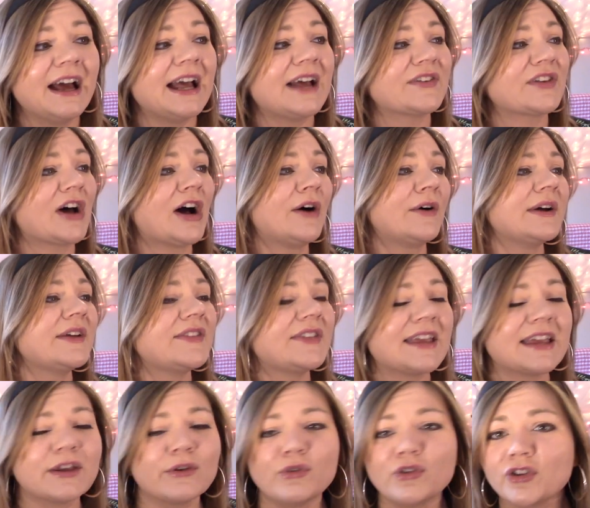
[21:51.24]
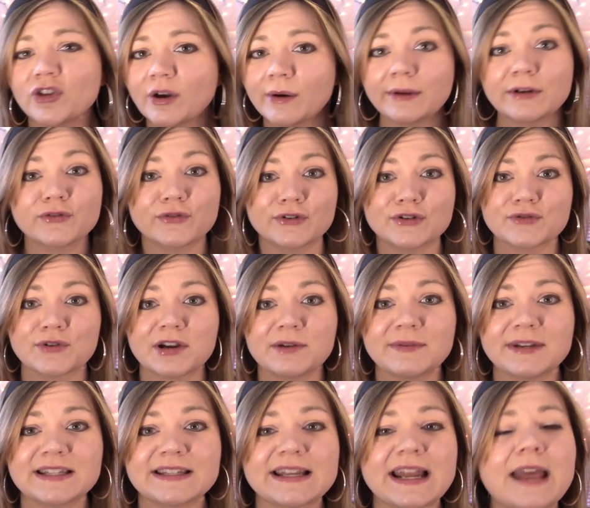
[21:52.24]
As always, thank you so much for joining
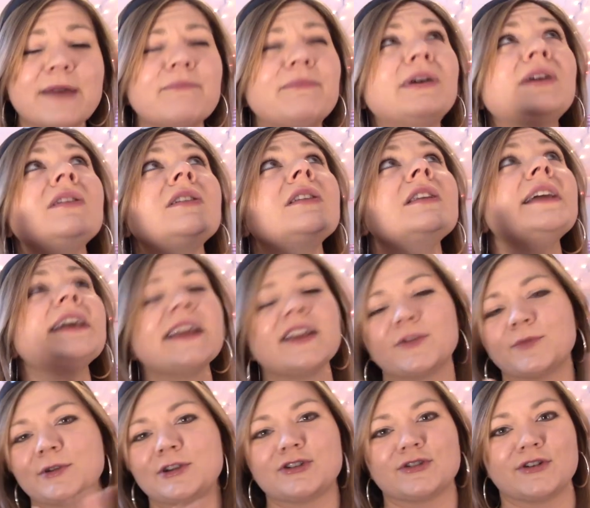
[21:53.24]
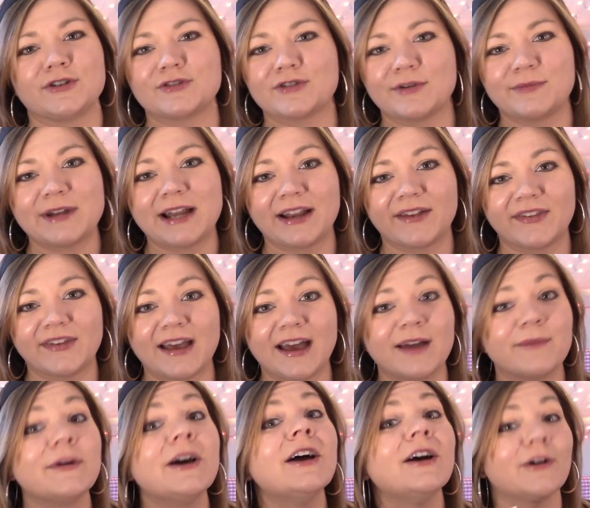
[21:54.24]
me today. Please be sure to join me next
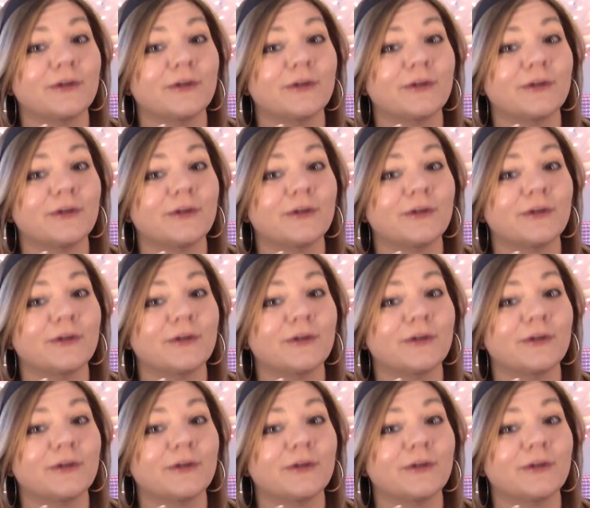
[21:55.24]
time.